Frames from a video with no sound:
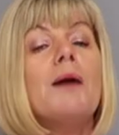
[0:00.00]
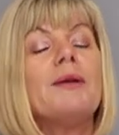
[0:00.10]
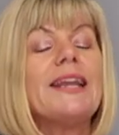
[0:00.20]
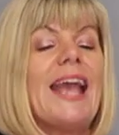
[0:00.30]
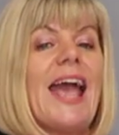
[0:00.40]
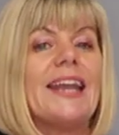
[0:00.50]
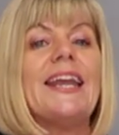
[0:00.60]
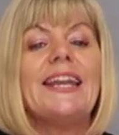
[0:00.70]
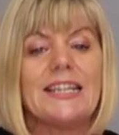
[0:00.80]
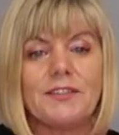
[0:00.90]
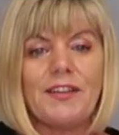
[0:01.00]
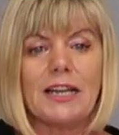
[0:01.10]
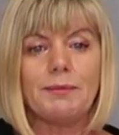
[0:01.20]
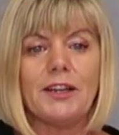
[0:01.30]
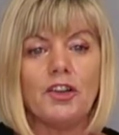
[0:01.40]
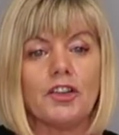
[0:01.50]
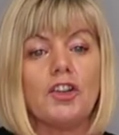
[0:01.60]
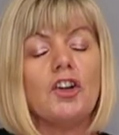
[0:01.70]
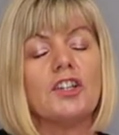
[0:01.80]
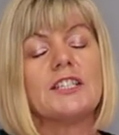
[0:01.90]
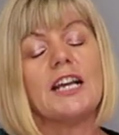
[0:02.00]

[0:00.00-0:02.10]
But again, it is available in other colours.